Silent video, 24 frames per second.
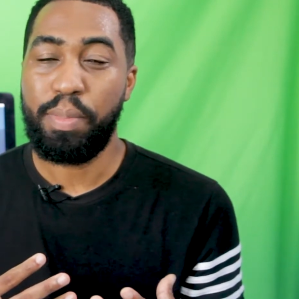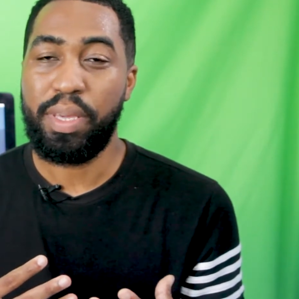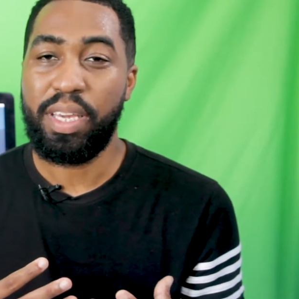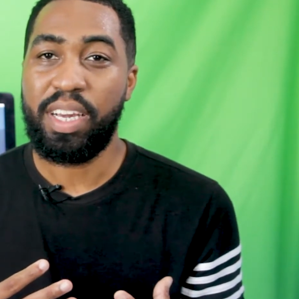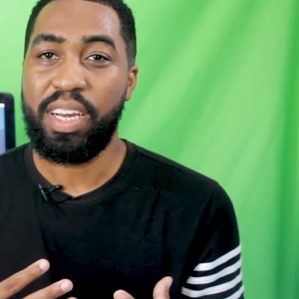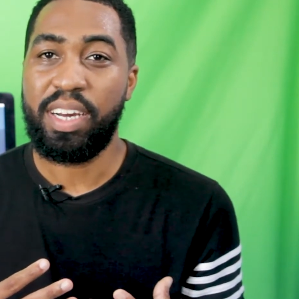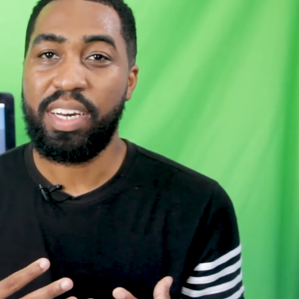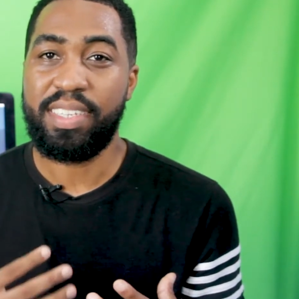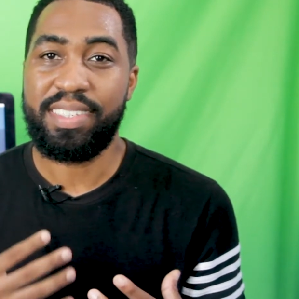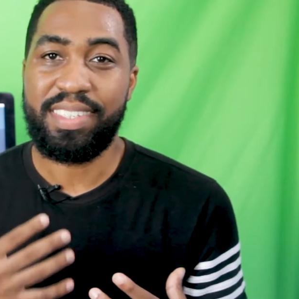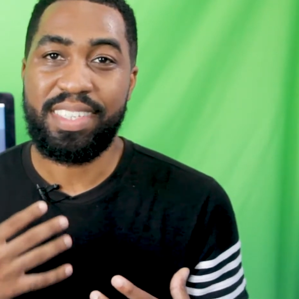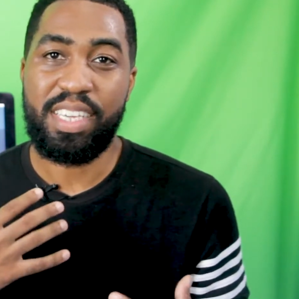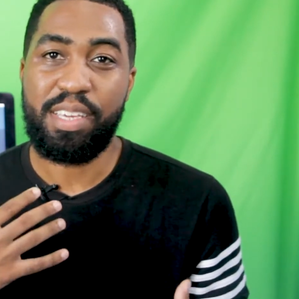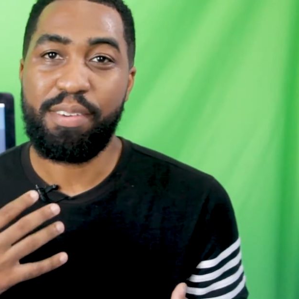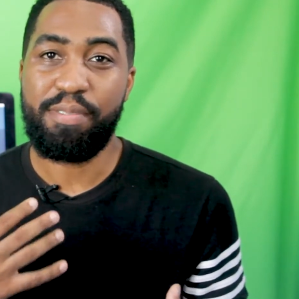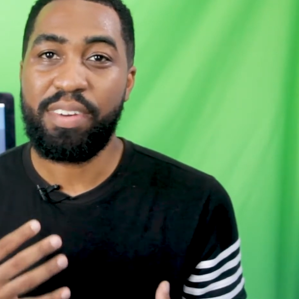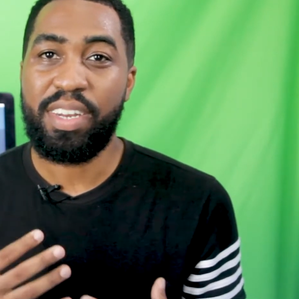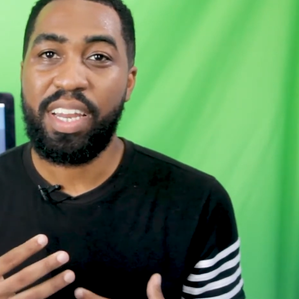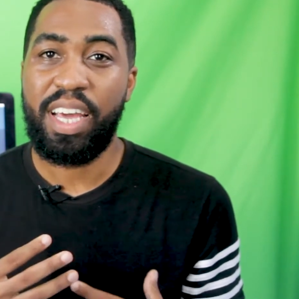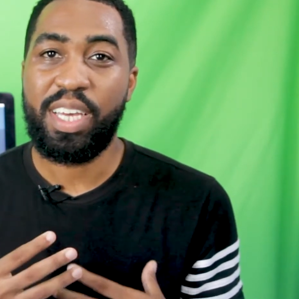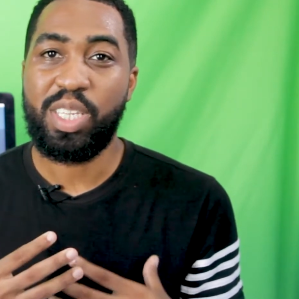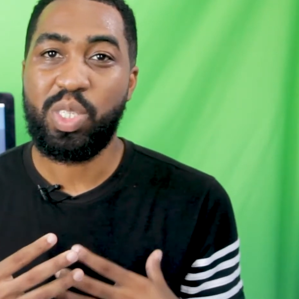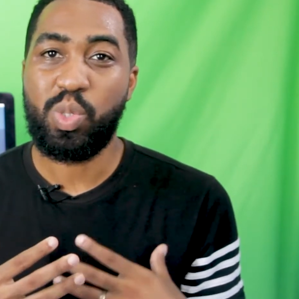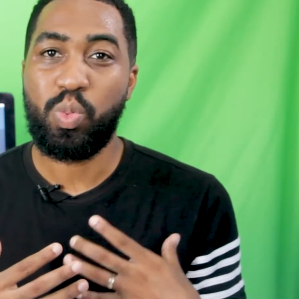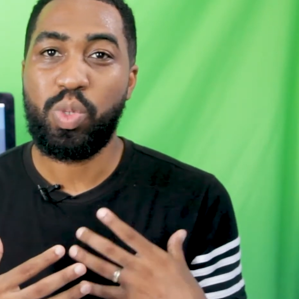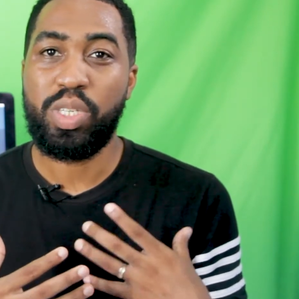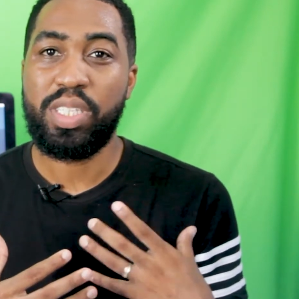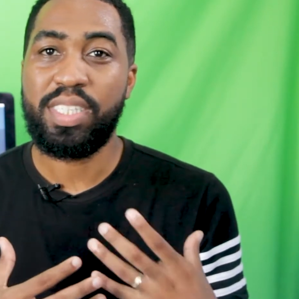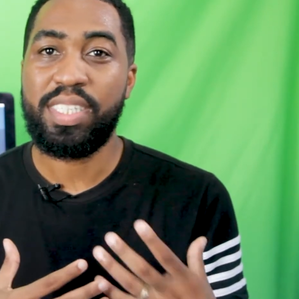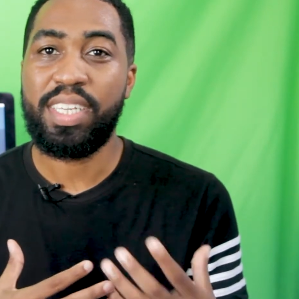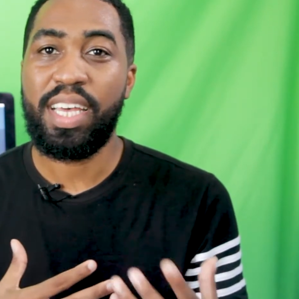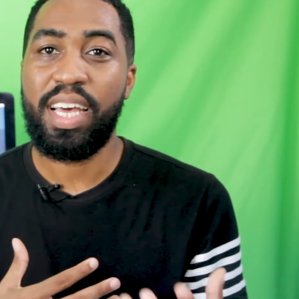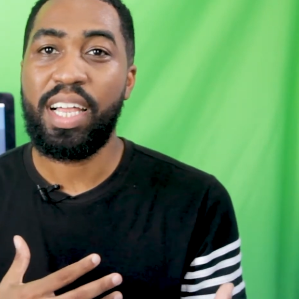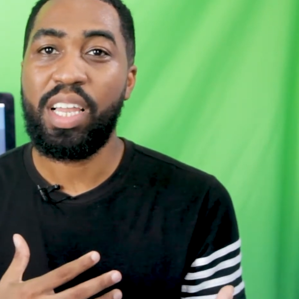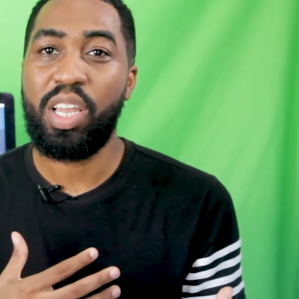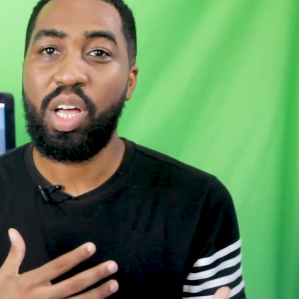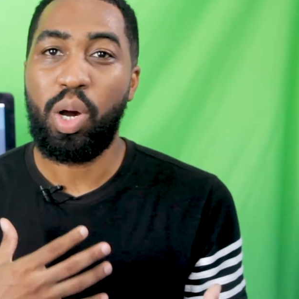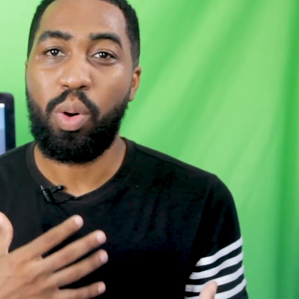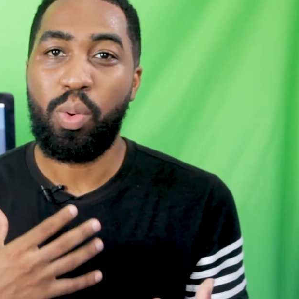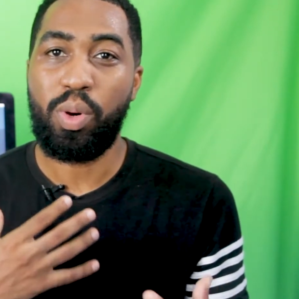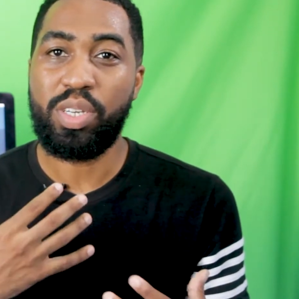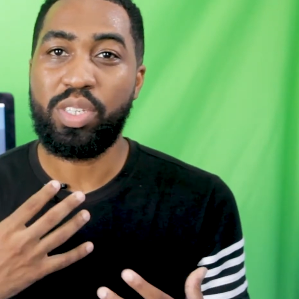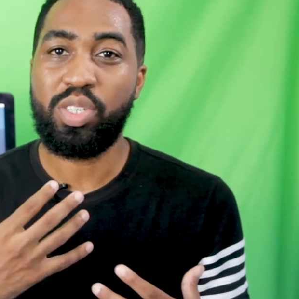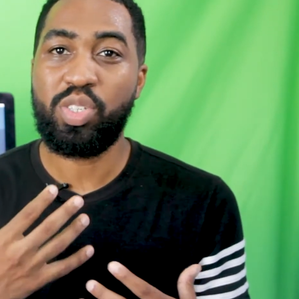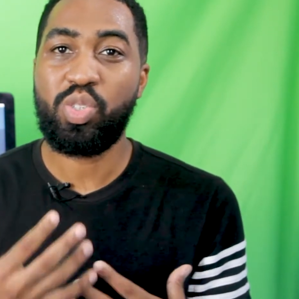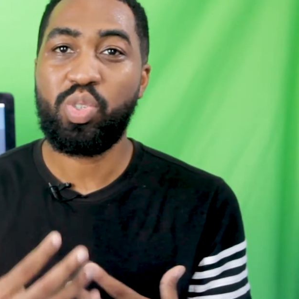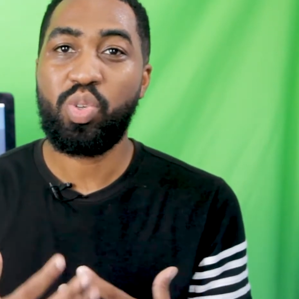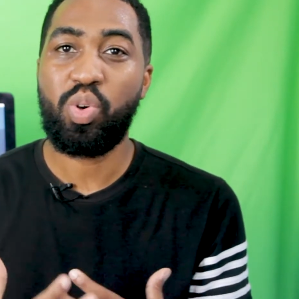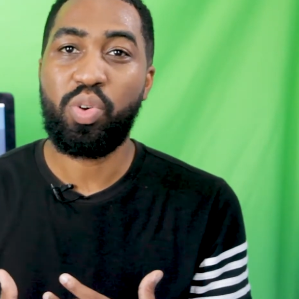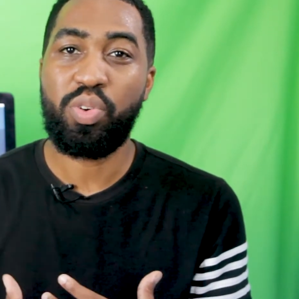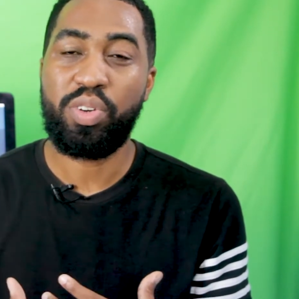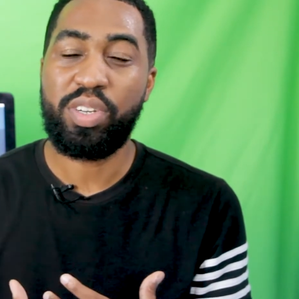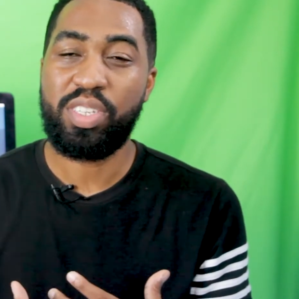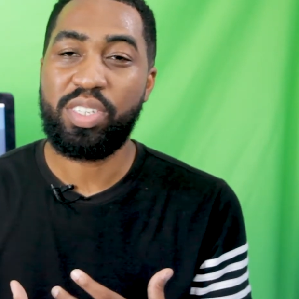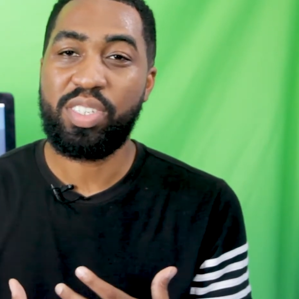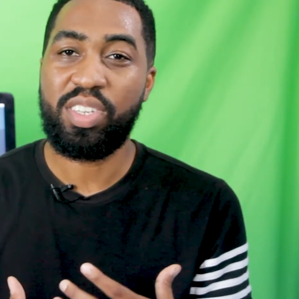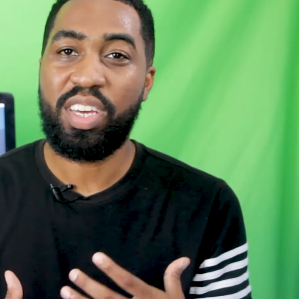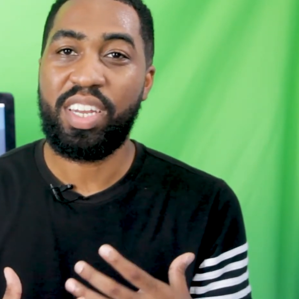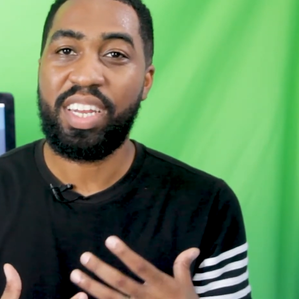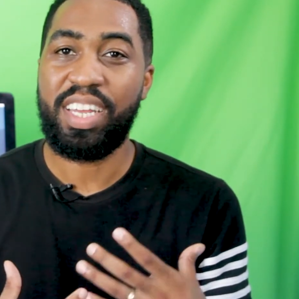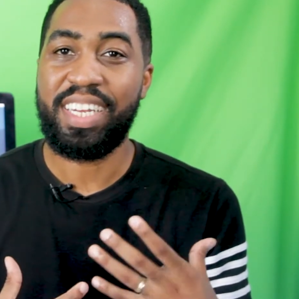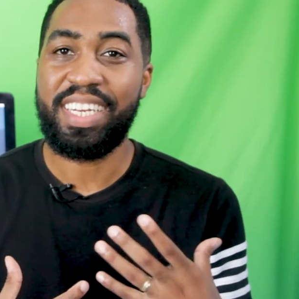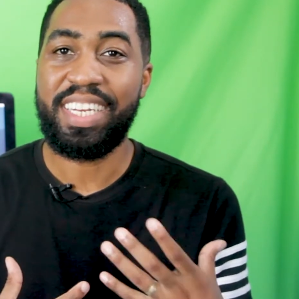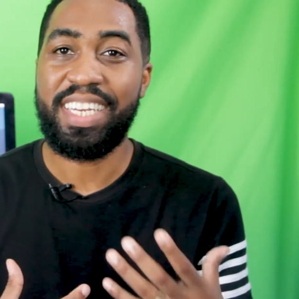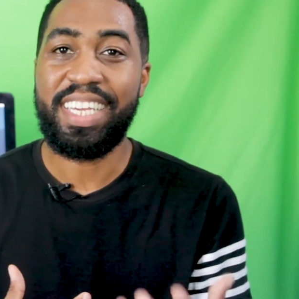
because even as we tell our stories on a